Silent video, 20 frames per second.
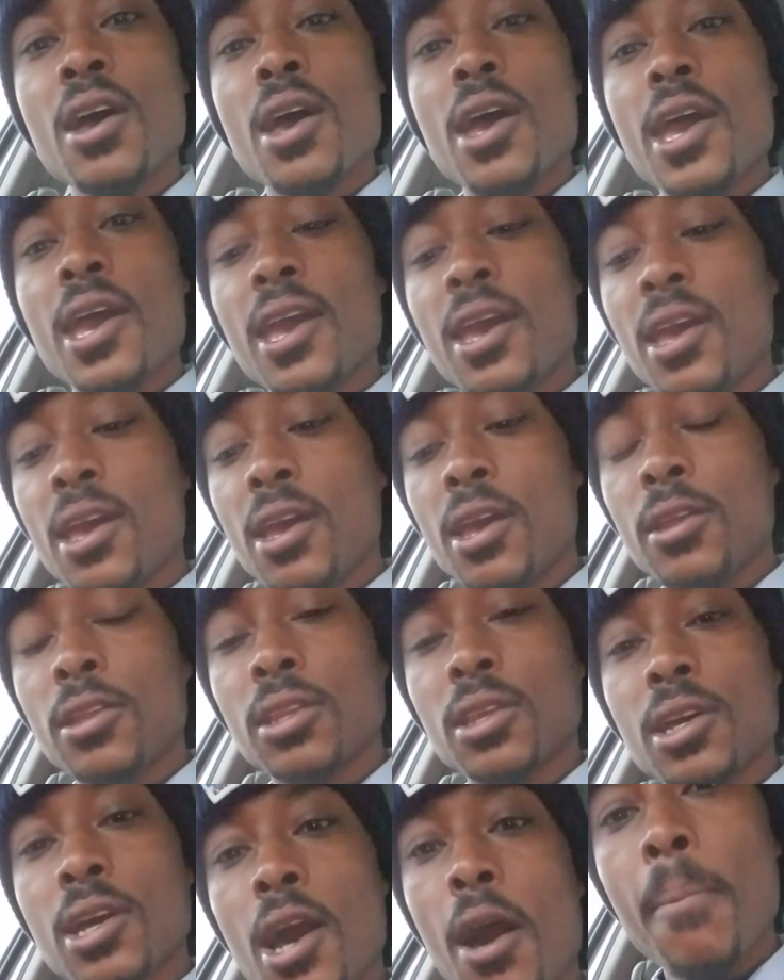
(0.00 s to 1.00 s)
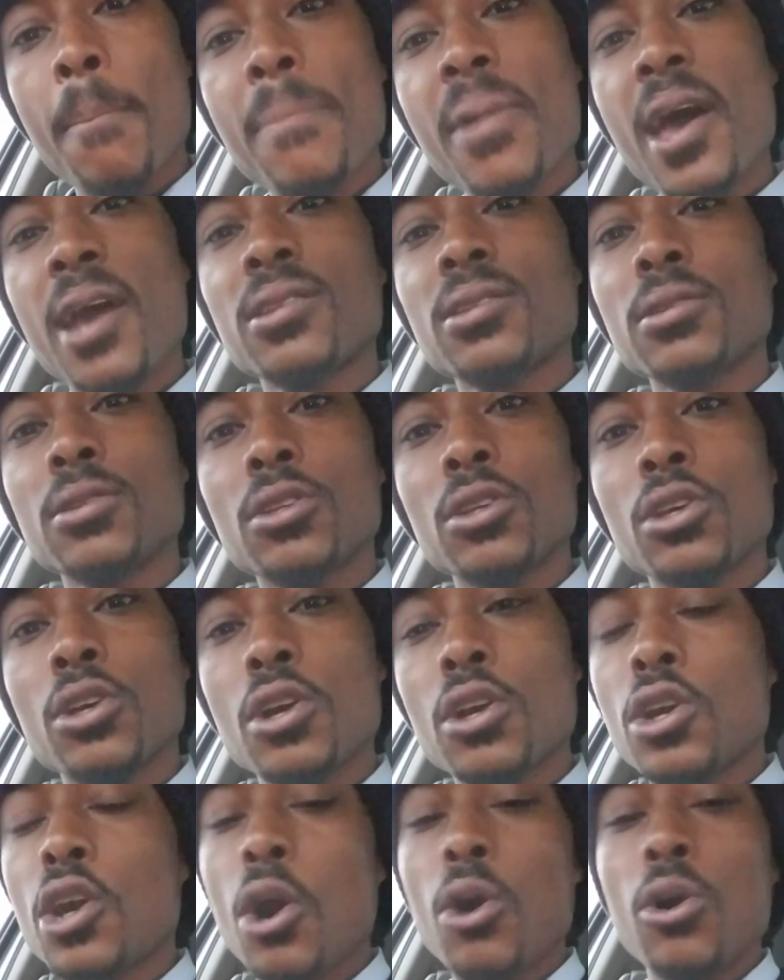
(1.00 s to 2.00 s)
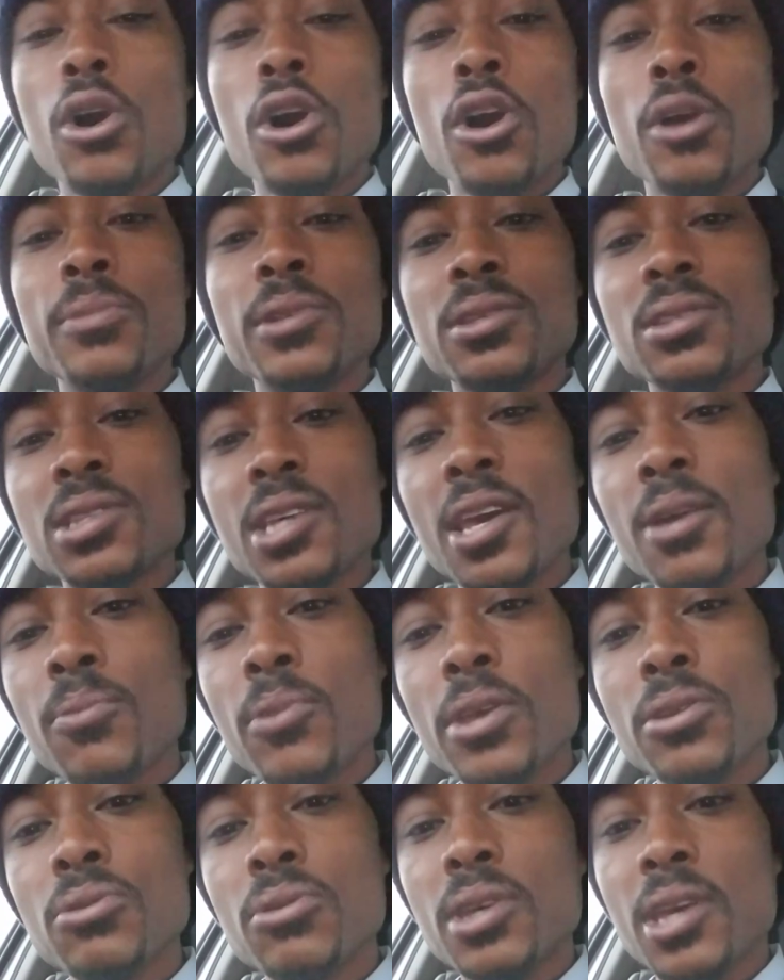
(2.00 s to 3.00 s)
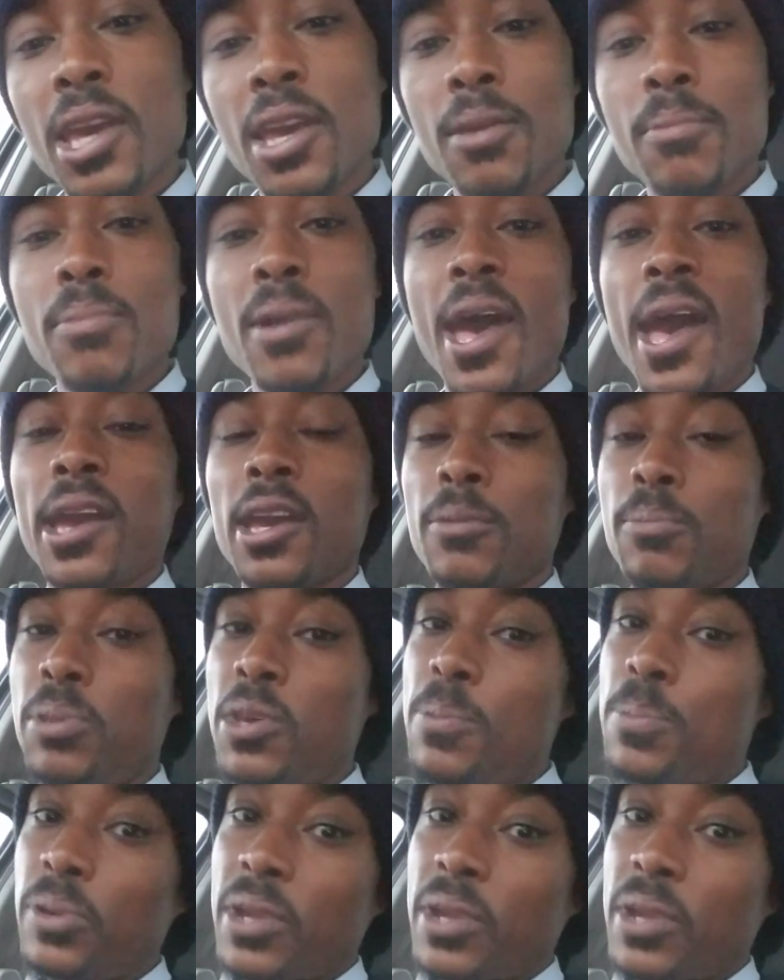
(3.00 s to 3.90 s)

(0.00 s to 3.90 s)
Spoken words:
and come back, go home the same way you came back. And people